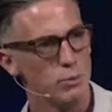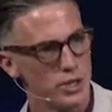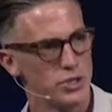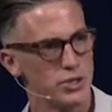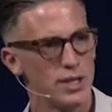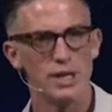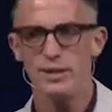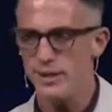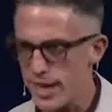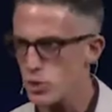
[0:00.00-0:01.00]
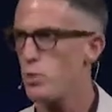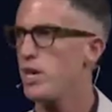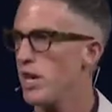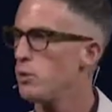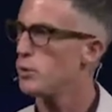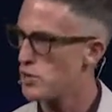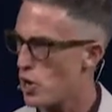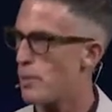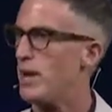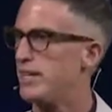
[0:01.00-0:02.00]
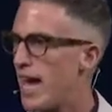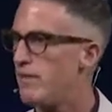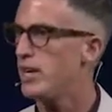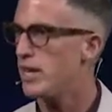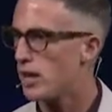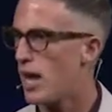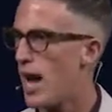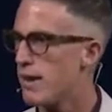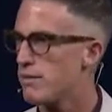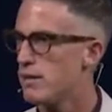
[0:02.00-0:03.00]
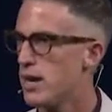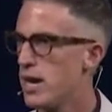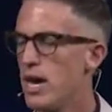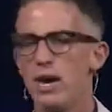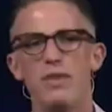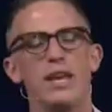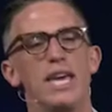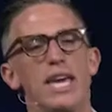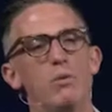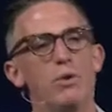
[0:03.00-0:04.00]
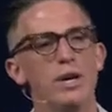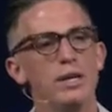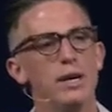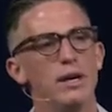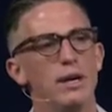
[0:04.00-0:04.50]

which next weekend we'll talk about David and Goliath, that he would